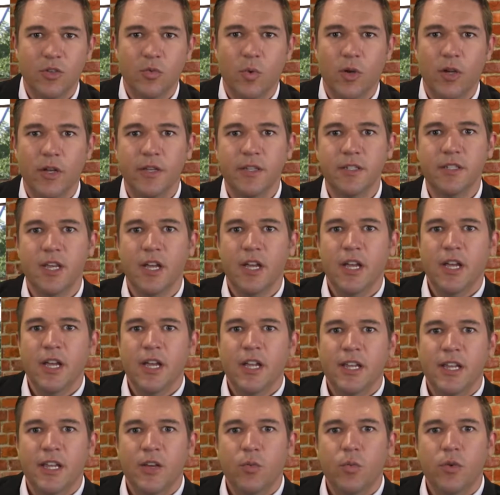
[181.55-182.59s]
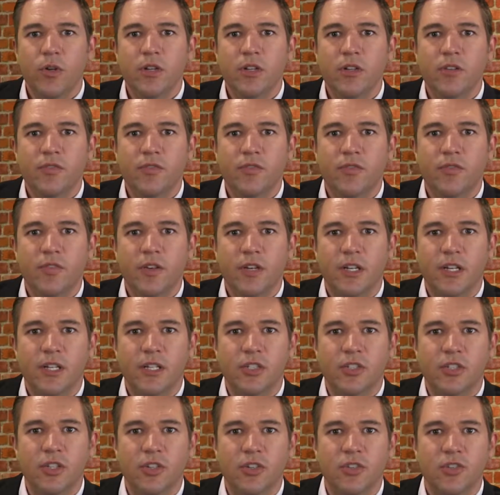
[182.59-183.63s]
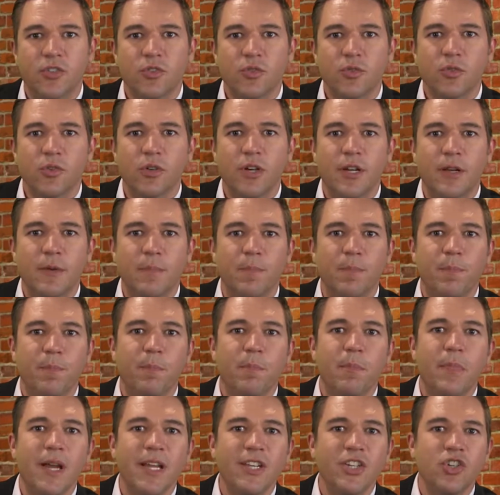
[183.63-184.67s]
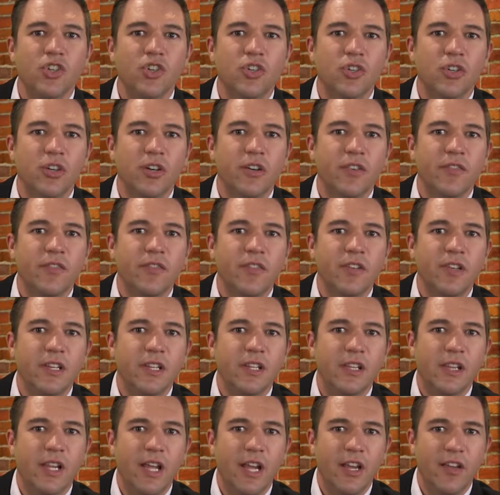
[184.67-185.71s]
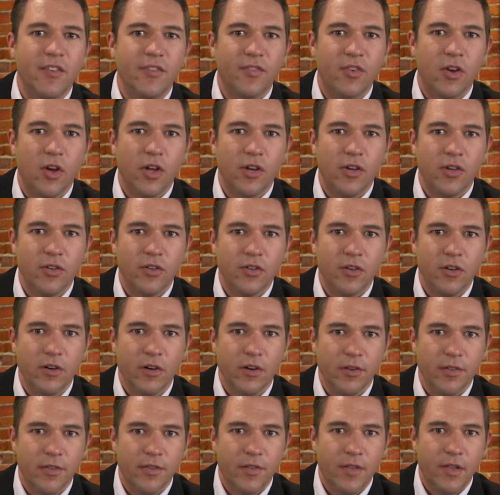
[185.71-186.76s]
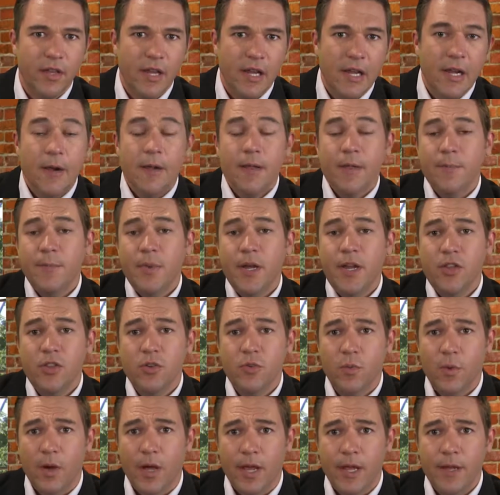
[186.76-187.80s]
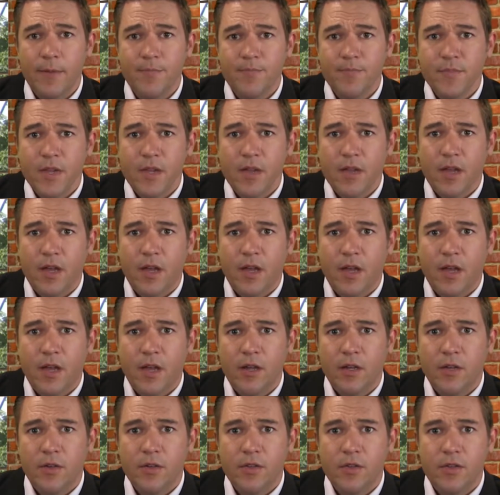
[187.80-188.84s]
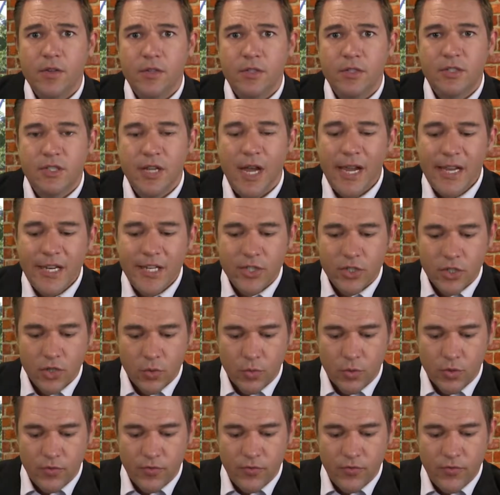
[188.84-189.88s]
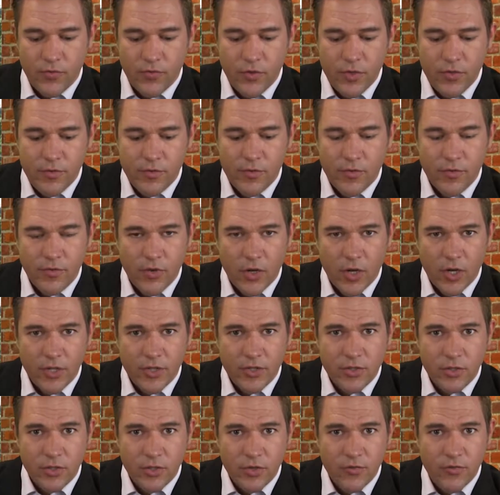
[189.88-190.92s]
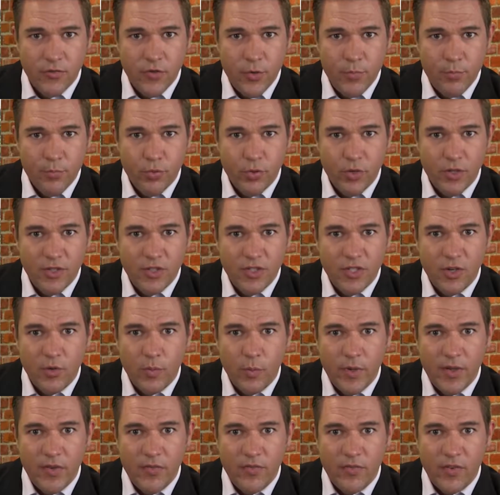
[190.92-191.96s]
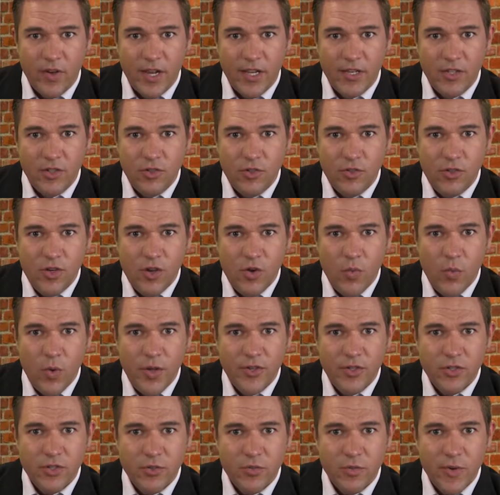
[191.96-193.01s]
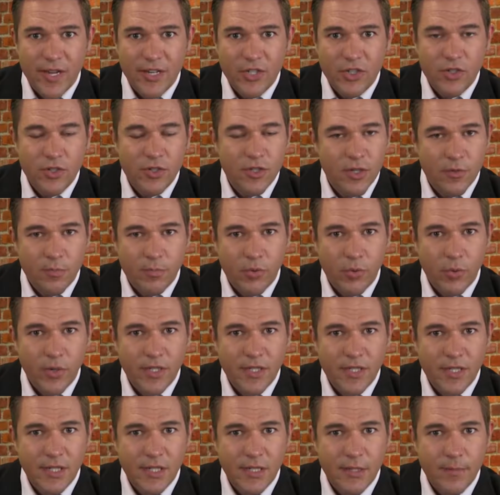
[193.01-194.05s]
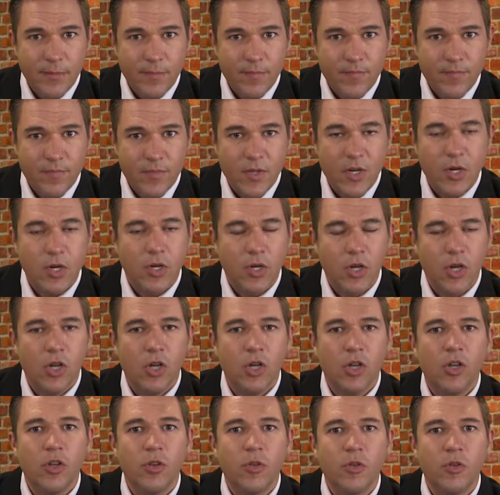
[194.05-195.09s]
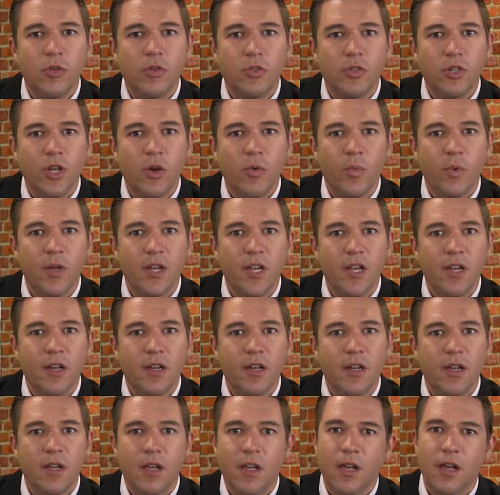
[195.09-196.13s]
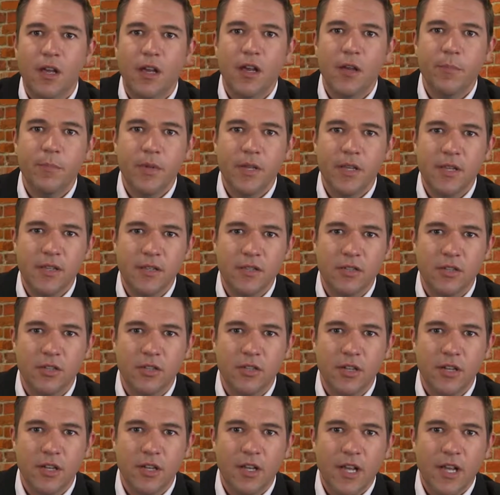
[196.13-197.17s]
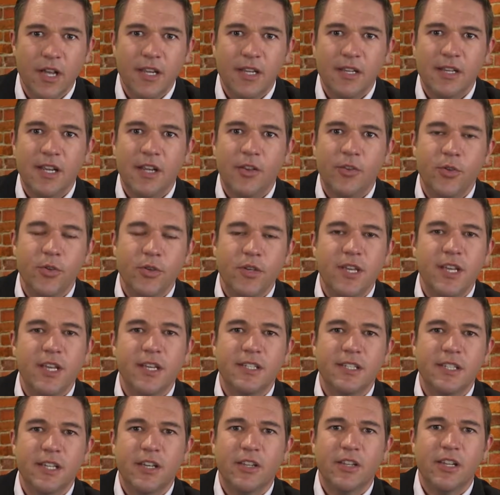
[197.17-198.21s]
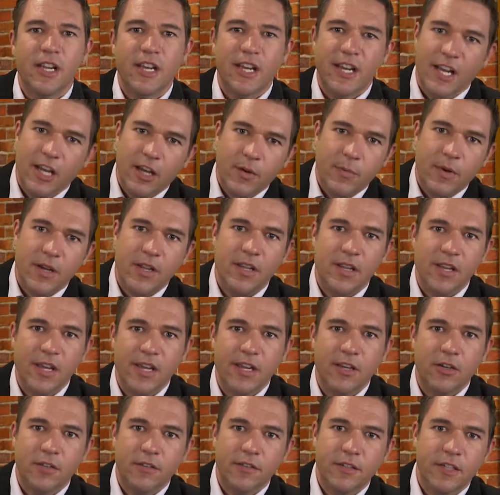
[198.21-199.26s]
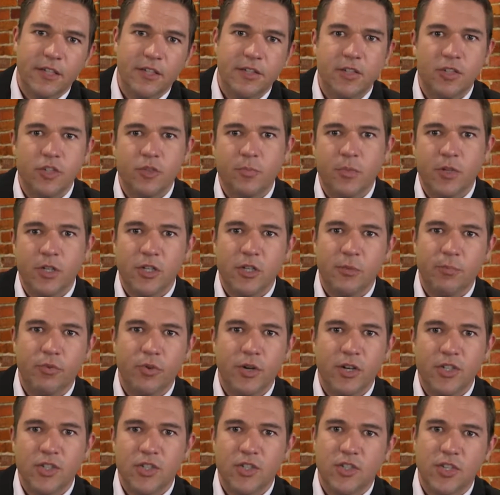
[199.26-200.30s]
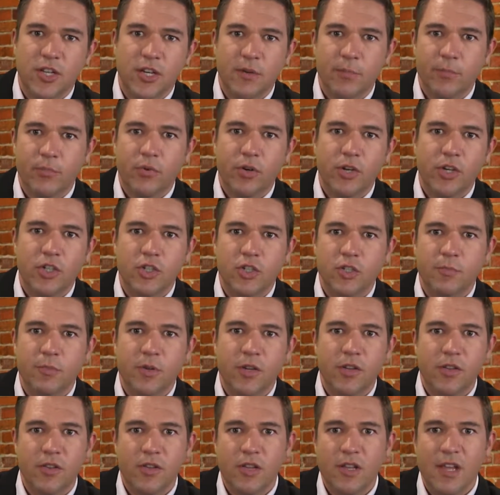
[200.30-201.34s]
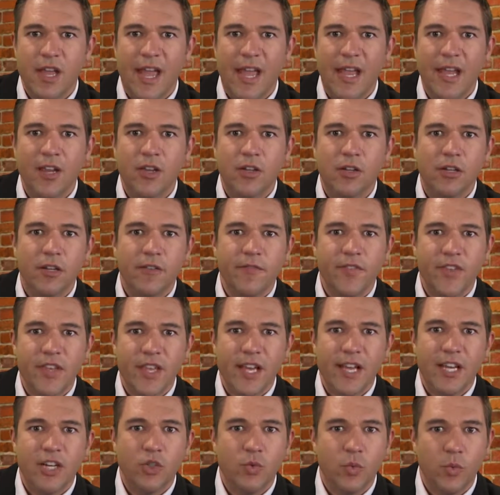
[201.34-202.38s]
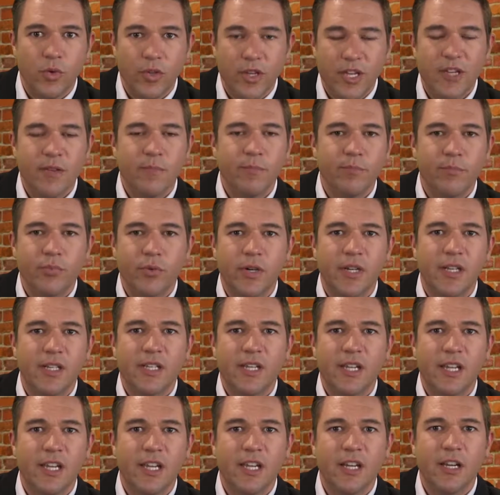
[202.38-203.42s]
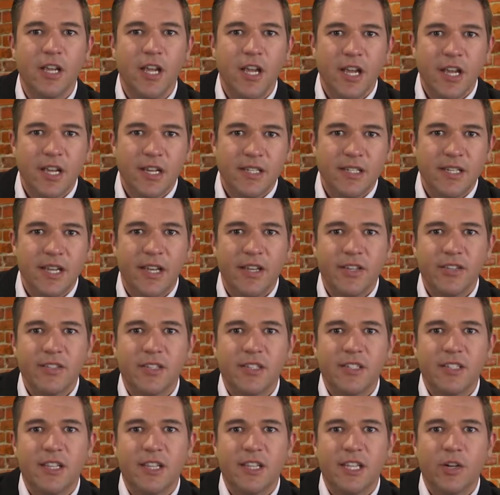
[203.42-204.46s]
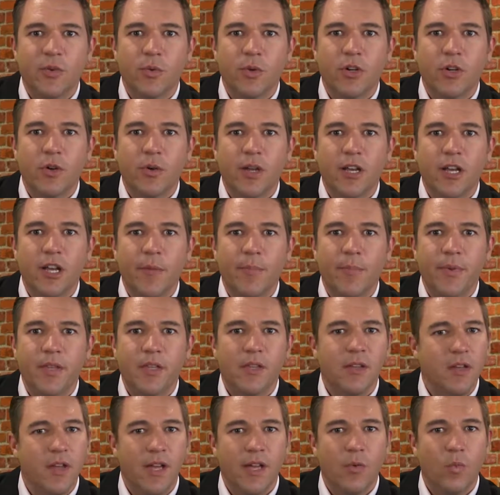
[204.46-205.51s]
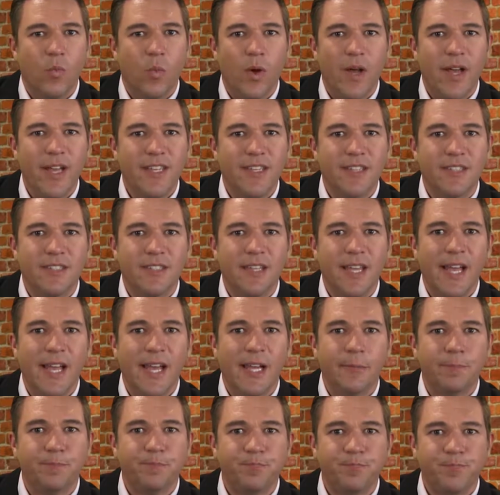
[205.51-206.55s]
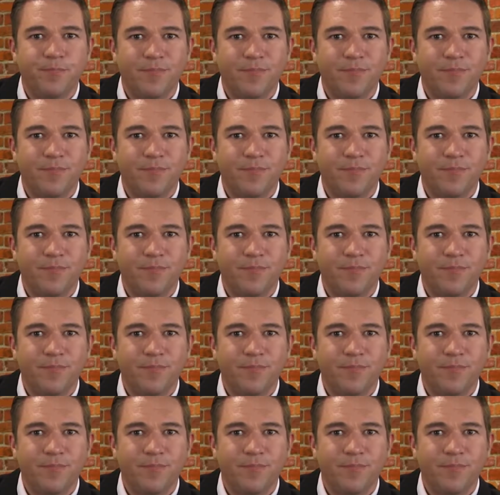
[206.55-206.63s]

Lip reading: was, that would have destroyed much of the life on Earth. By the way, the dinosaur footprints that we find, do you know what direction they're pointing? They're all going uphill. Now, you can't tell that now by the angle because there's been depressions and impressions, but the angle of the actual imprint in tells us that they were going uphill. Why is that?